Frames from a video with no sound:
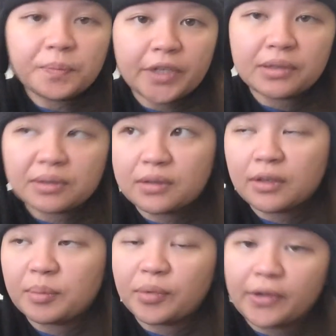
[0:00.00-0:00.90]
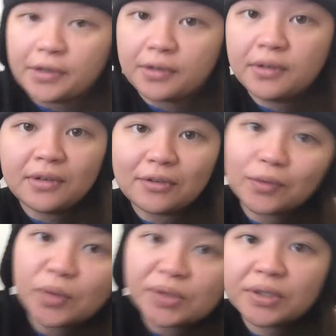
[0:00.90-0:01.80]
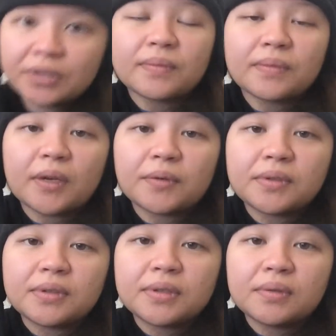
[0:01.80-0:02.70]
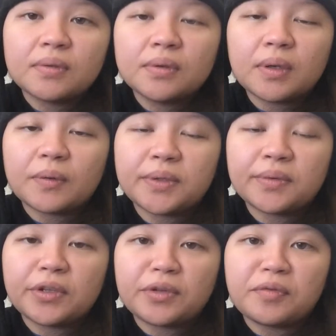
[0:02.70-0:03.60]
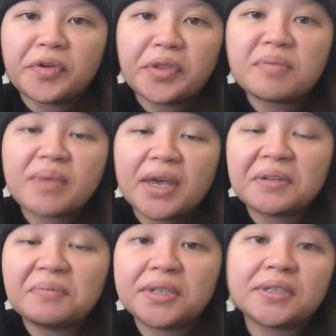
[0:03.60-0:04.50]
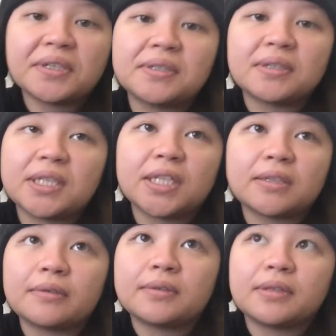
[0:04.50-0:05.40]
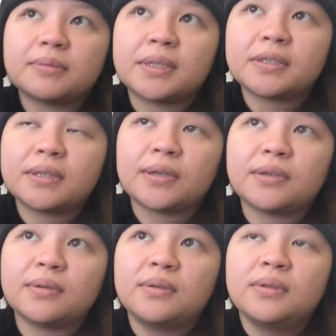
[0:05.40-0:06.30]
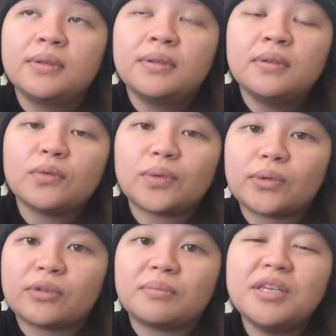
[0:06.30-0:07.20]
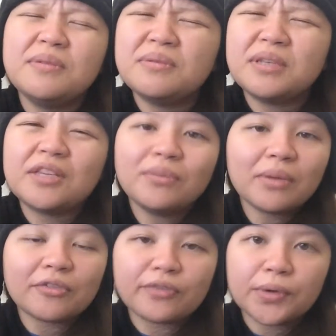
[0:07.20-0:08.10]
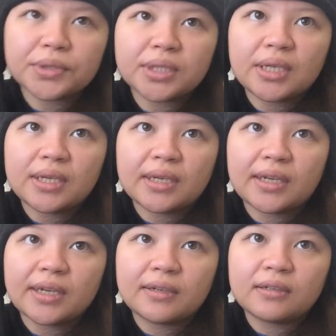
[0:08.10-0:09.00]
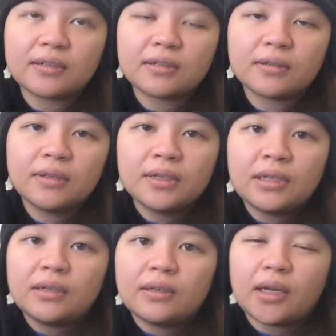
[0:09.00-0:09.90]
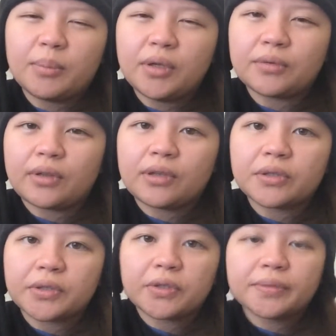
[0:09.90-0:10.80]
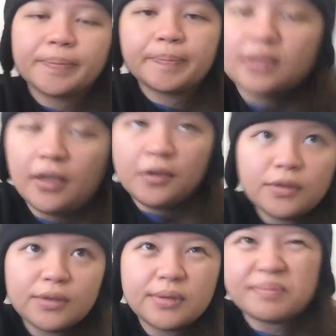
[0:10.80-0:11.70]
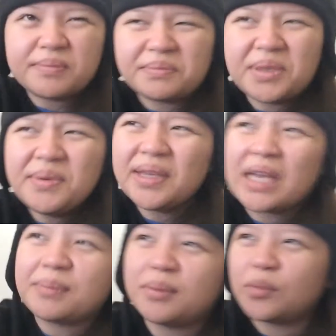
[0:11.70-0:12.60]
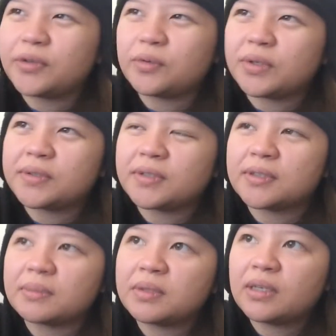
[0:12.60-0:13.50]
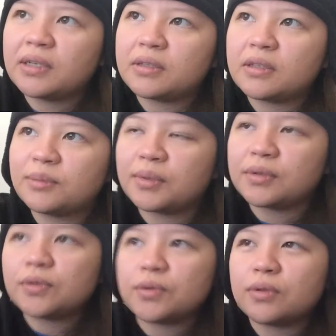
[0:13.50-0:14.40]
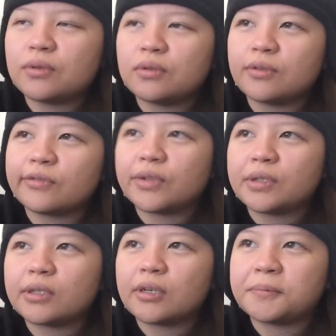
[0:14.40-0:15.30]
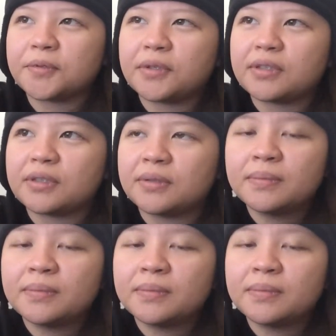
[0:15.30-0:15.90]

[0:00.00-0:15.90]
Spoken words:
I bled, of course. I was really mad, because I think that was like my second, or maybe even my first day I had it in. I'm not really sure. Maybe that happened more than once, because I'm kind of thinking about 2 different times right now.